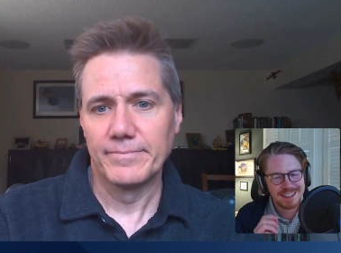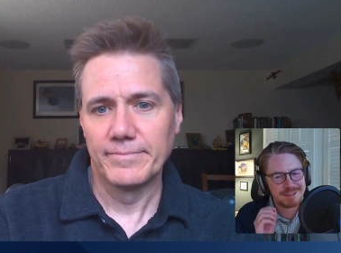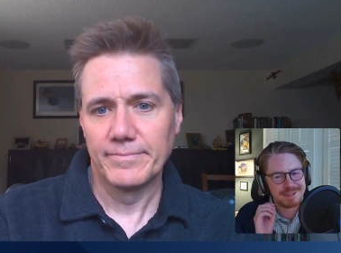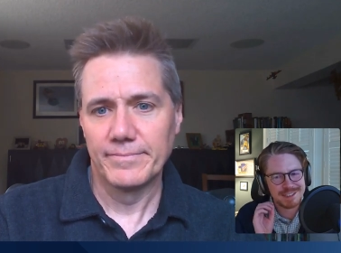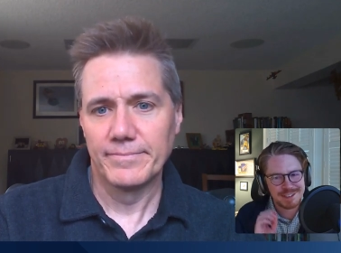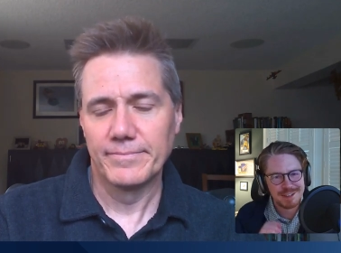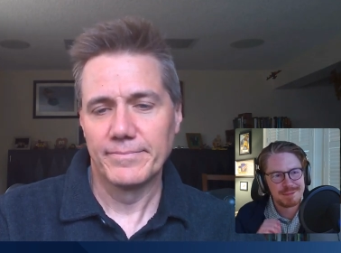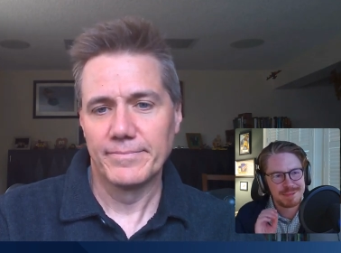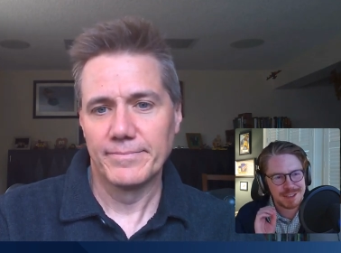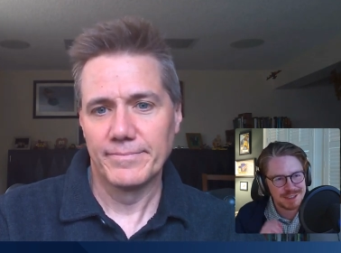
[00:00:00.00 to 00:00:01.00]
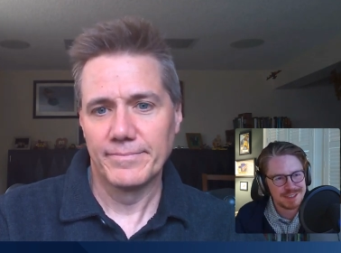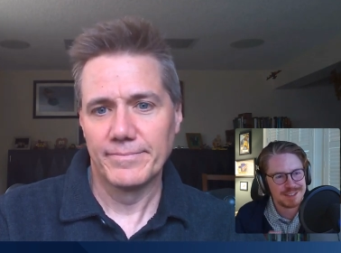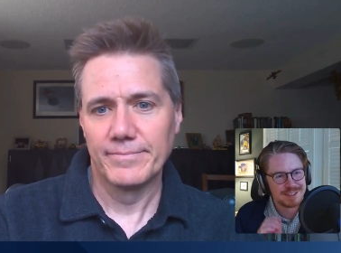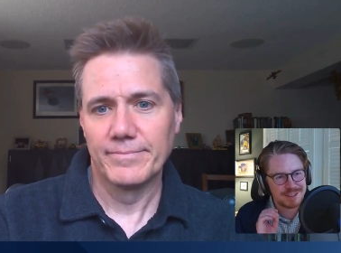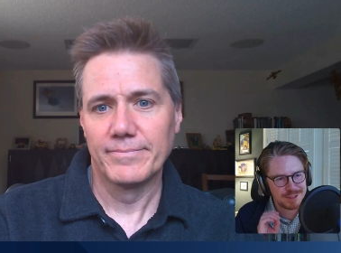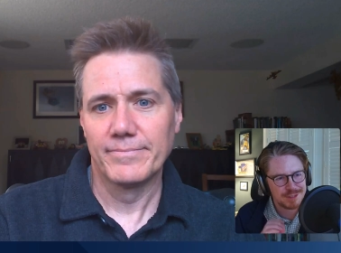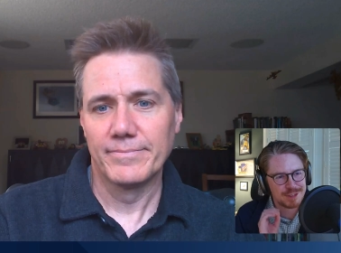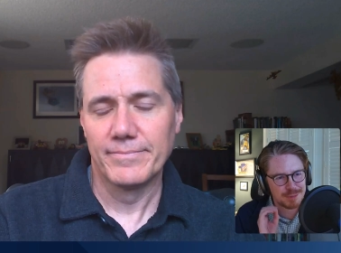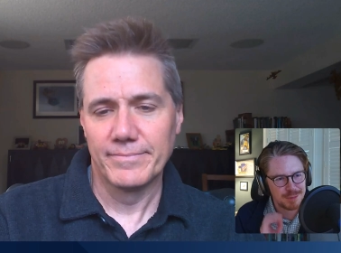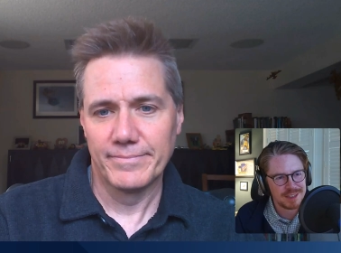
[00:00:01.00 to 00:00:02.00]
Speaker 1: that'd be so much easier to do
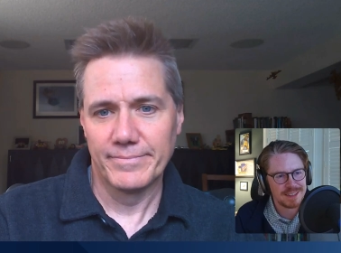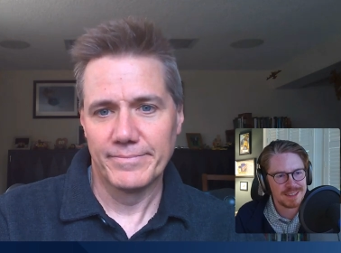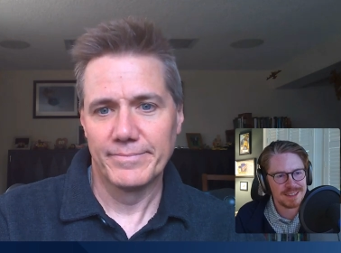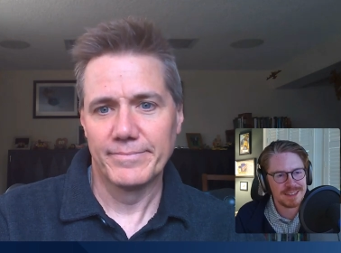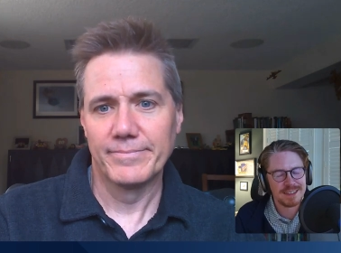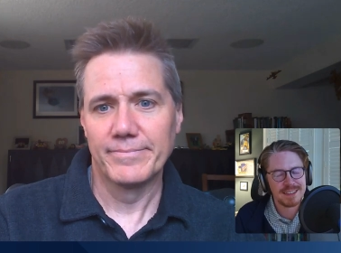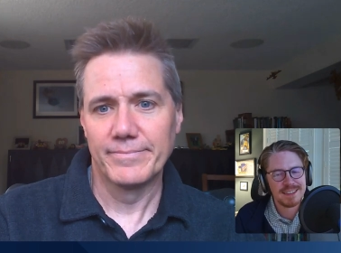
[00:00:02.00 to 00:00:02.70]
just one thing.